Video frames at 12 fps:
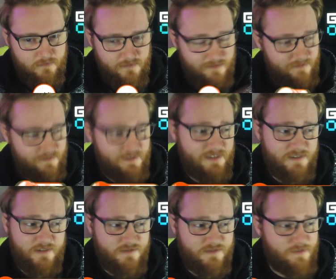these
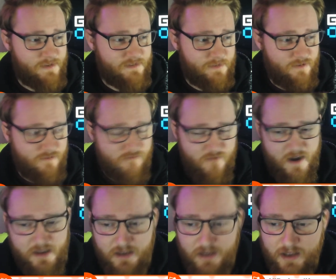last 2 weeks have been great.
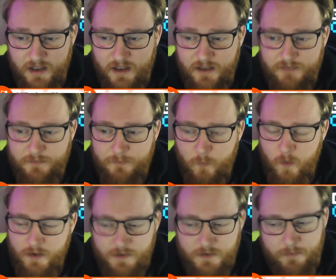One
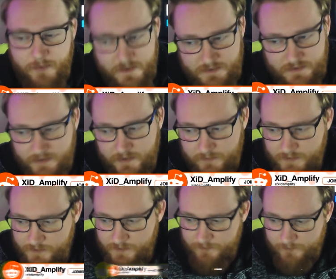of the best tips
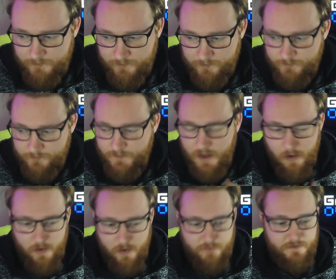that I
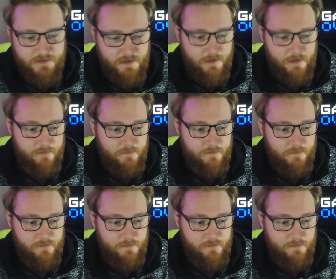received